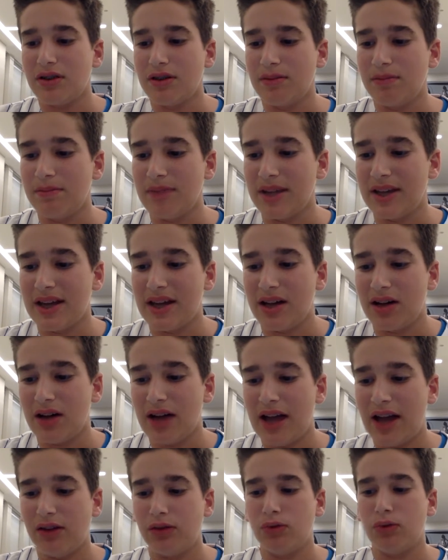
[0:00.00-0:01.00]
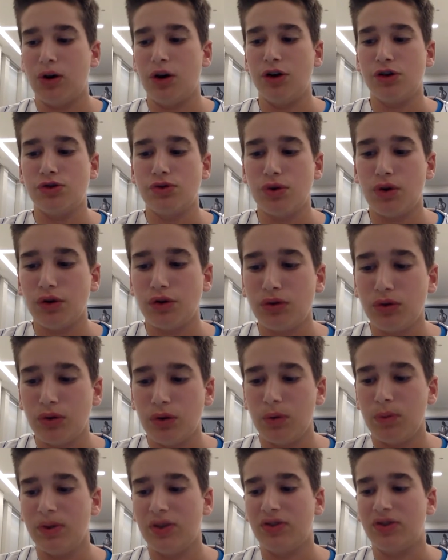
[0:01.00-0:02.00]
Miguel Andujar, Troy
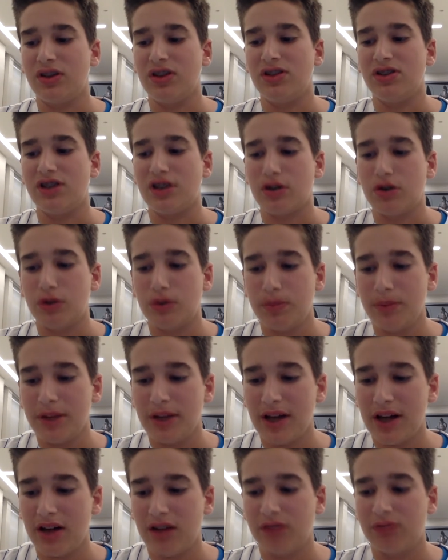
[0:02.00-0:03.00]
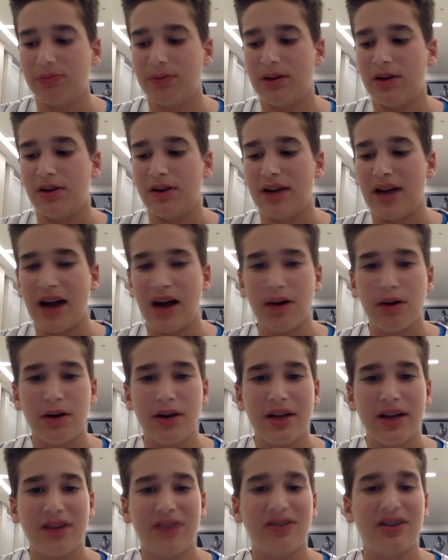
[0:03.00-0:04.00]
Tulowitzki, Jacoby Ellsbury, Aaron
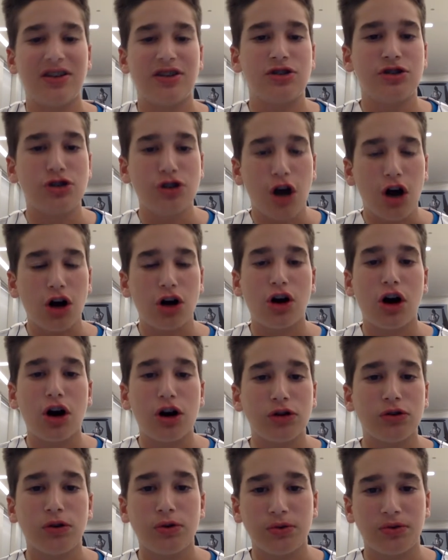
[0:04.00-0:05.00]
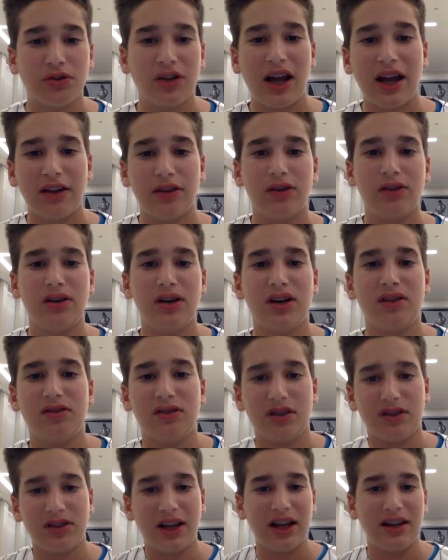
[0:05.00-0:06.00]
Hicks, and Giancarlo Stanton in
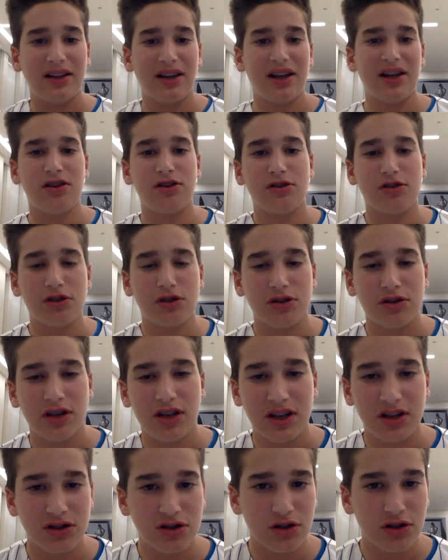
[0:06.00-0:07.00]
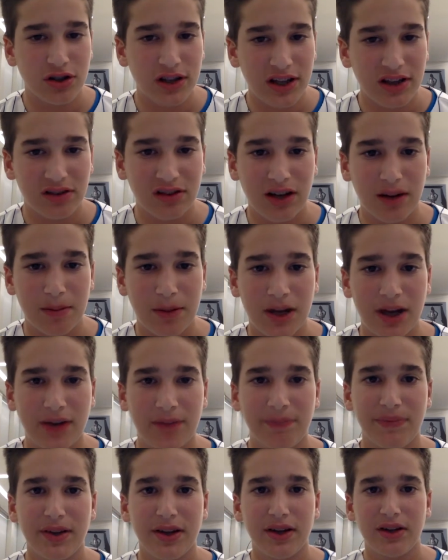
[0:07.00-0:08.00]
the 10-day injured list. I
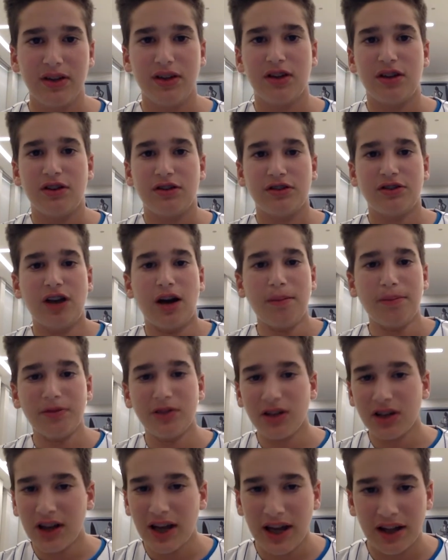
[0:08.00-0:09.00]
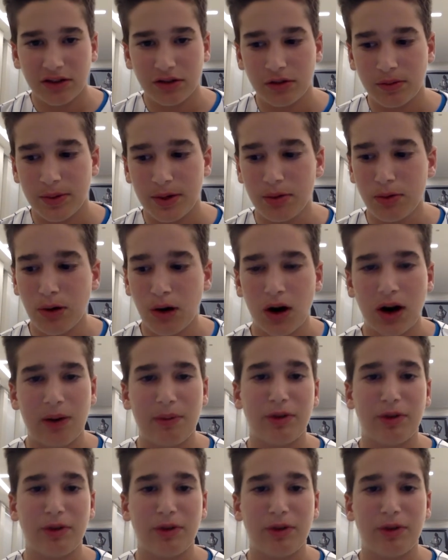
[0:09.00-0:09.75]
mean, something has to be wrong.